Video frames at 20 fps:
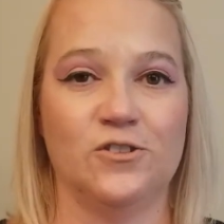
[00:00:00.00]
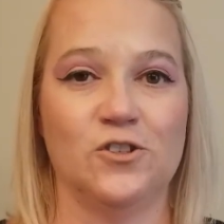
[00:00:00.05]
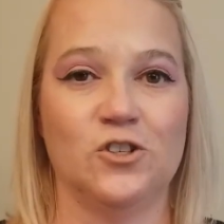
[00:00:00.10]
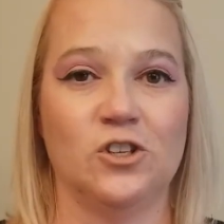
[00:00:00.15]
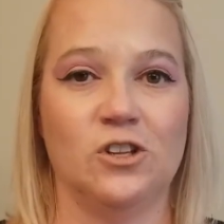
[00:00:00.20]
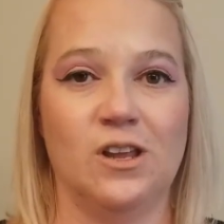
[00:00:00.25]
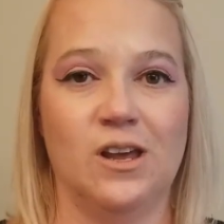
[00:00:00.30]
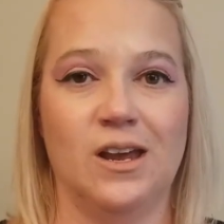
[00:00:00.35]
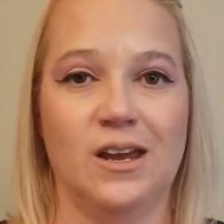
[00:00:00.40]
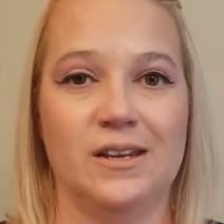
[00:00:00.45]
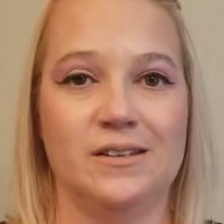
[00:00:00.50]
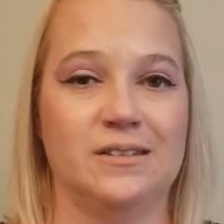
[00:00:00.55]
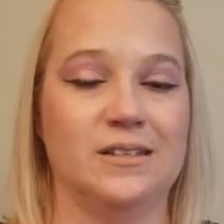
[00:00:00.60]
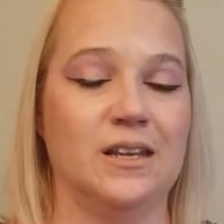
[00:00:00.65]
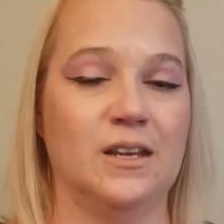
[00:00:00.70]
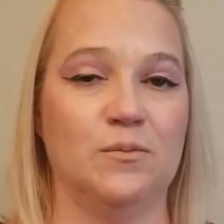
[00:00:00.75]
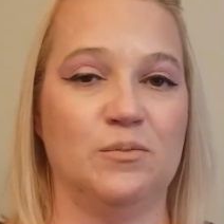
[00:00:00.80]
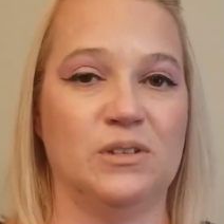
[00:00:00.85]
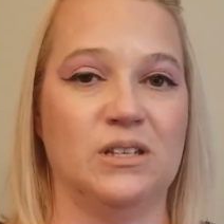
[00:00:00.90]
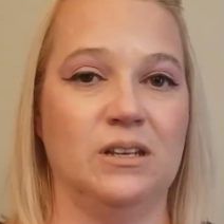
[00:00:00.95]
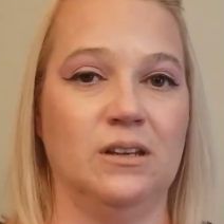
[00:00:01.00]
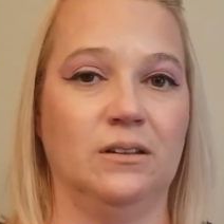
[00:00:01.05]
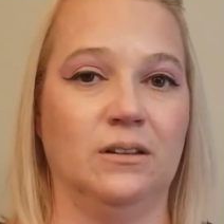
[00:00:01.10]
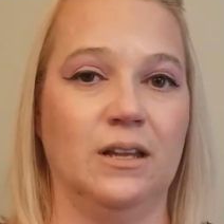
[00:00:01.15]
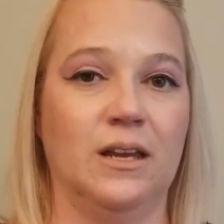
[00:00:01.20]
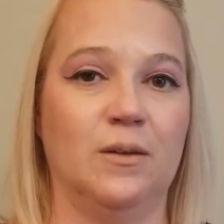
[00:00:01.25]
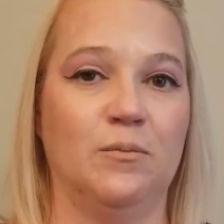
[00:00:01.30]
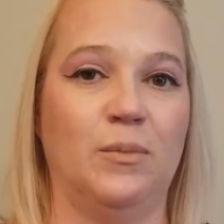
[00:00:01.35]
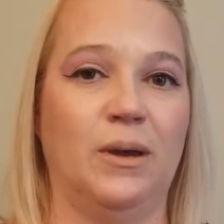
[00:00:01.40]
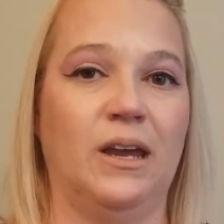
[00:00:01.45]
July's Ipsy
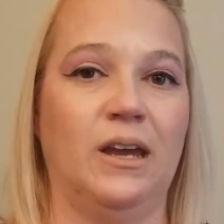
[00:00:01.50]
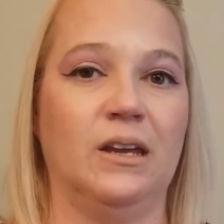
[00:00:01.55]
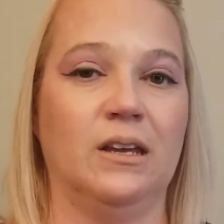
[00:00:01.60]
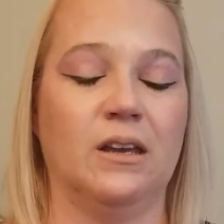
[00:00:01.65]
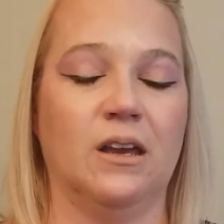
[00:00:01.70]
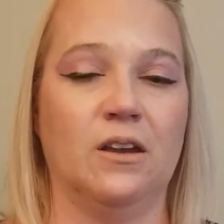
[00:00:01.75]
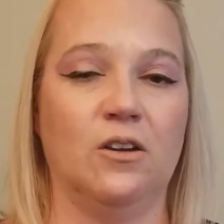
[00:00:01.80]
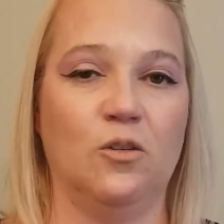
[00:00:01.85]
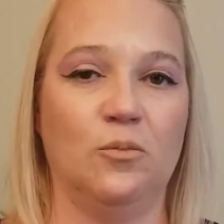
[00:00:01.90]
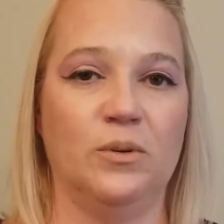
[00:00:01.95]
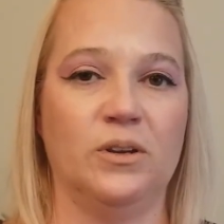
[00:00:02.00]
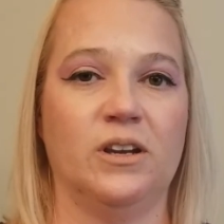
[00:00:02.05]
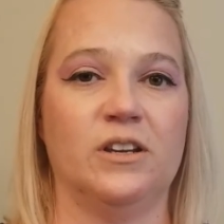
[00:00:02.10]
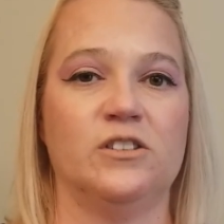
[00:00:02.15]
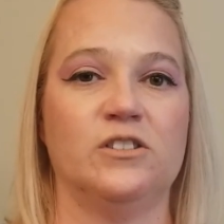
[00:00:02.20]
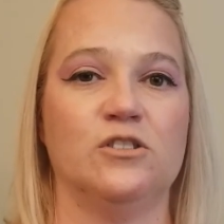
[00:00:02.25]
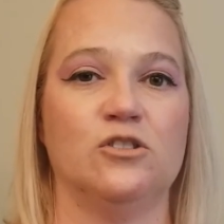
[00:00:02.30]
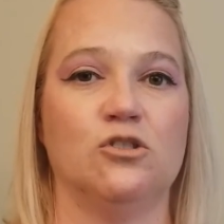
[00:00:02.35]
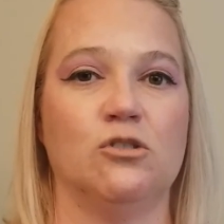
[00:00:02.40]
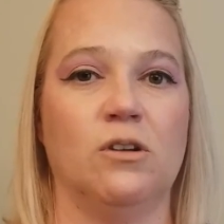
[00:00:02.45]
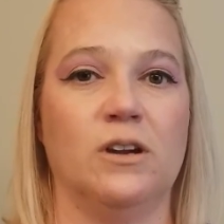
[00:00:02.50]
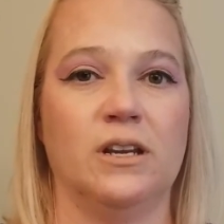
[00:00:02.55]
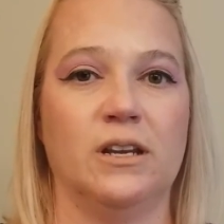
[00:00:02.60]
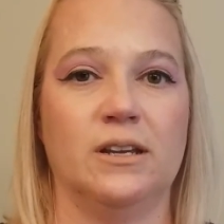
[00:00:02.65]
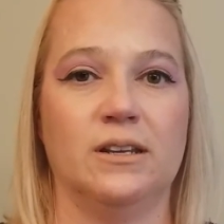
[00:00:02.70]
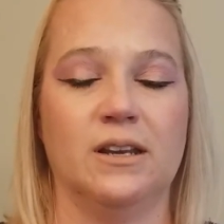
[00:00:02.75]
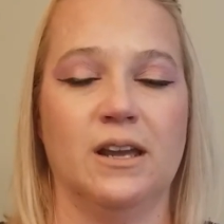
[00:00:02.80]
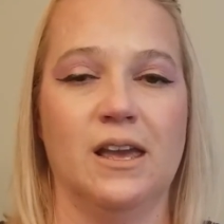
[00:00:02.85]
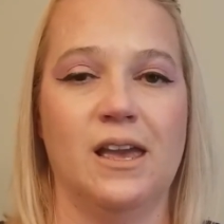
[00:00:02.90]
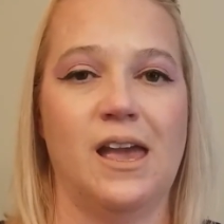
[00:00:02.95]
Glam Bag. I hope you guys enjoyed
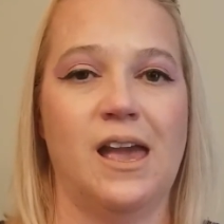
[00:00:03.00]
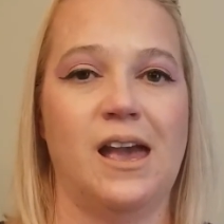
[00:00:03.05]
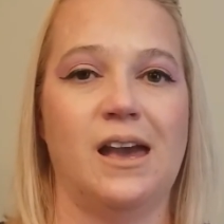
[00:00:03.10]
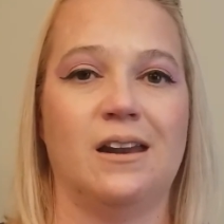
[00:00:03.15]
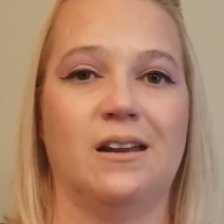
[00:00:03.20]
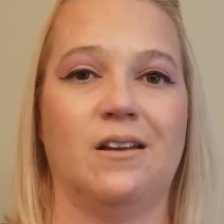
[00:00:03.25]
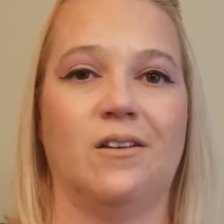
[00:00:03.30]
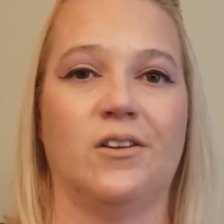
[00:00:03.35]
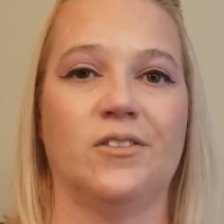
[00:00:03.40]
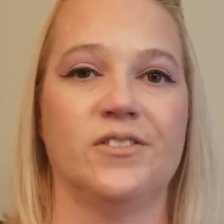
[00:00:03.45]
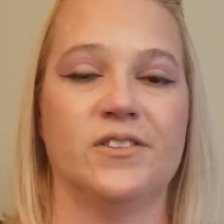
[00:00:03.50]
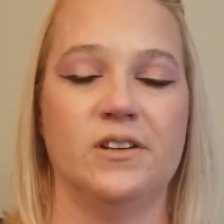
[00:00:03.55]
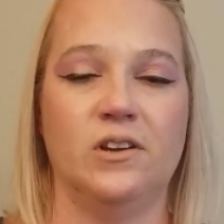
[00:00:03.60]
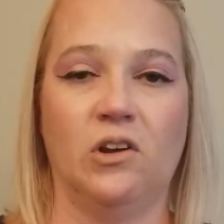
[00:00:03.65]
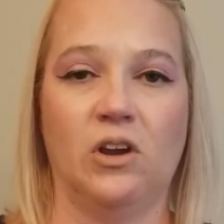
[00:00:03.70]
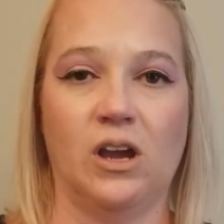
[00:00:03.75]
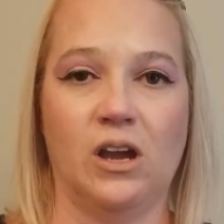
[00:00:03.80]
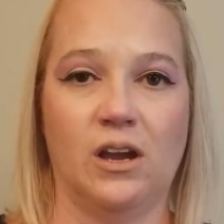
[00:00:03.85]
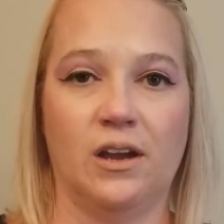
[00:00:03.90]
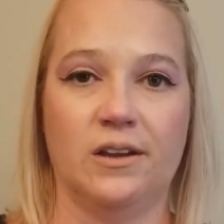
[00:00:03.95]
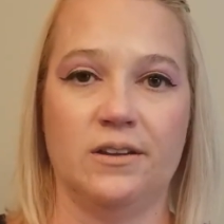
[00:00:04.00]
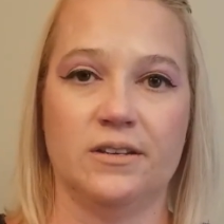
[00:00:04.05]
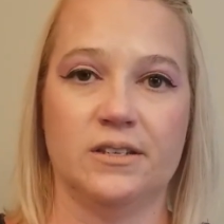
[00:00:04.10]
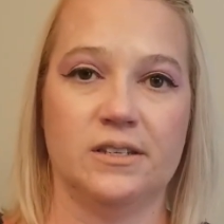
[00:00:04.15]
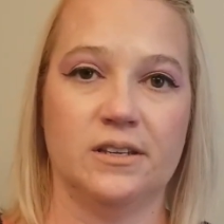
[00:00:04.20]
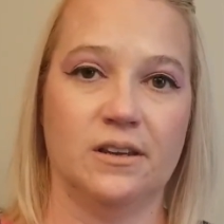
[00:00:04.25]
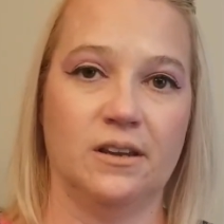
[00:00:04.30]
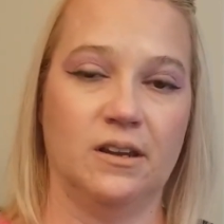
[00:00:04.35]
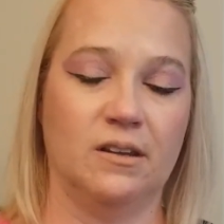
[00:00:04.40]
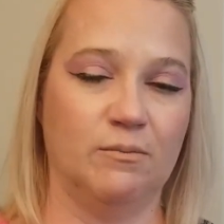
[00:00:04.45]
it. And I'll see you
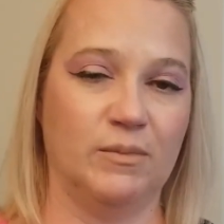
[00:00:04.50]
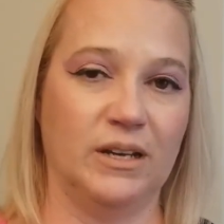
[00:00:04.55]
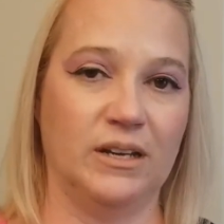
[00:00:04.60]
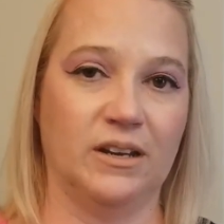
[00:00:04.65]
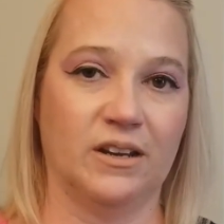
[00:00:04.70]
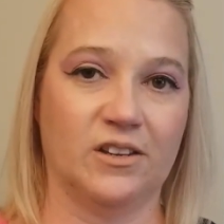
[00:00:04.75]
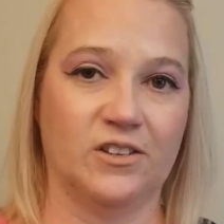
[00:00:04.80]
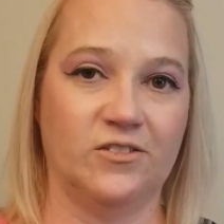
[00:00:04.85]
guys in my next